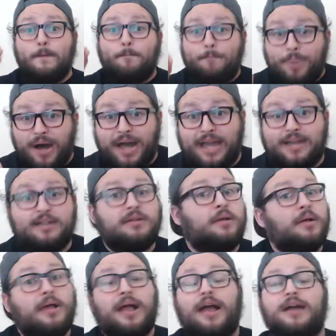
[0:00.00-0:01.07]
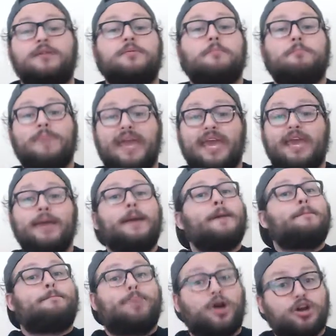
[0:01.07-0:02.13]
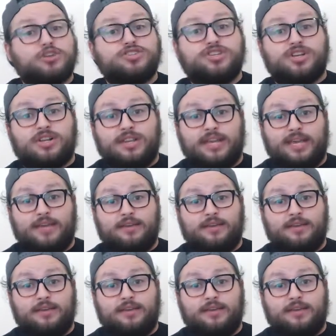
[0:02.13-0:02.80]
But me personally,